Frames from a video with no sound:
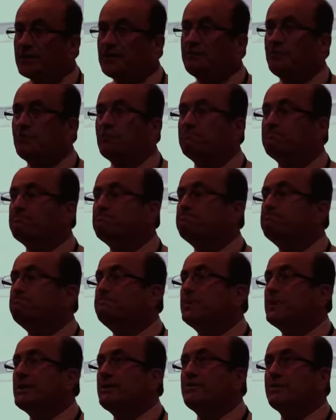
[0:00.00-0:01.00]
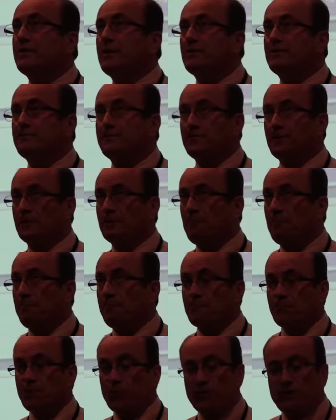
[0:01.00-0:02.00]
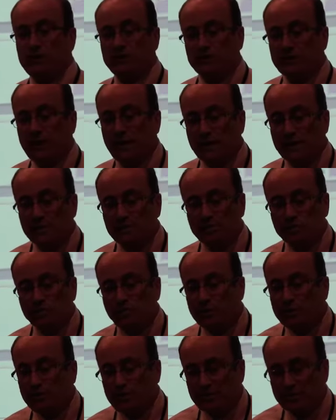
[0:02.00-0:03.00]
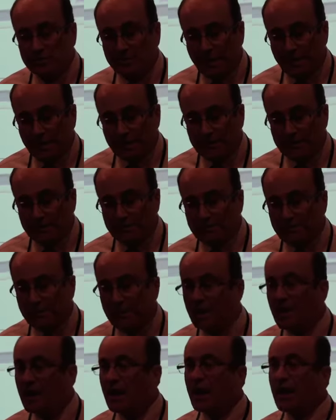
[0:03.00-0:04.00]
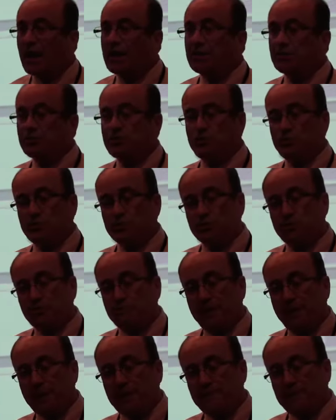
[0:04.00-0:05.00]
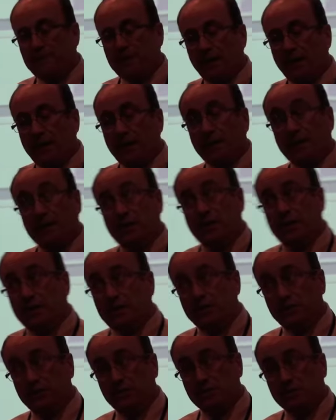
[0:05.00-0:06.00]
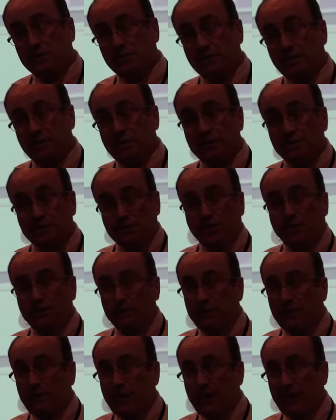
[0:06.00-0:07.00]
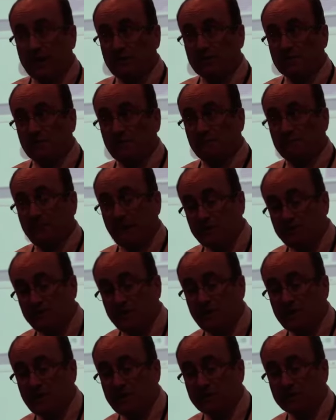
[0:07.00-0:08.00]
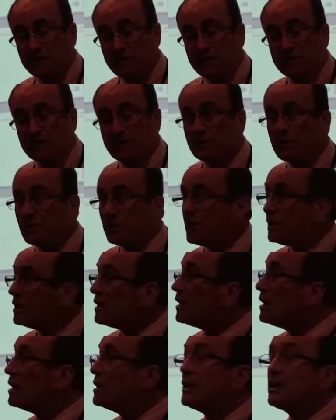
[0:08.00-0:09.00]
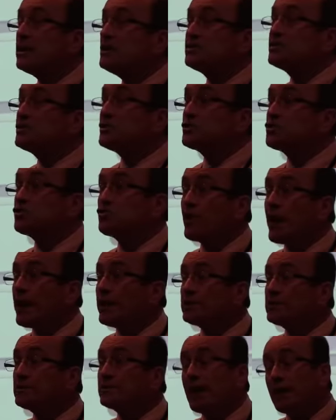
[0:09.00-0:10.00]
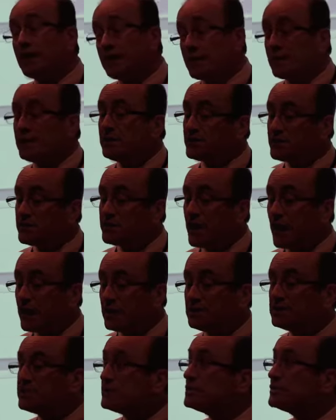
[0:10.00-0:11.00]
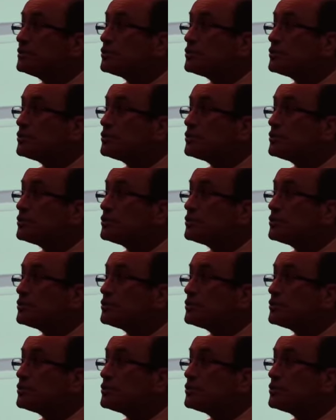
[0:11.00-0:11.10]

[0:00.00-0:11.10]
only be there for 30 seconds, 20 seconds, okay. And as soon as the baby can hear it, it's got to be louder. The baby hears it, is distracted, a little stunned,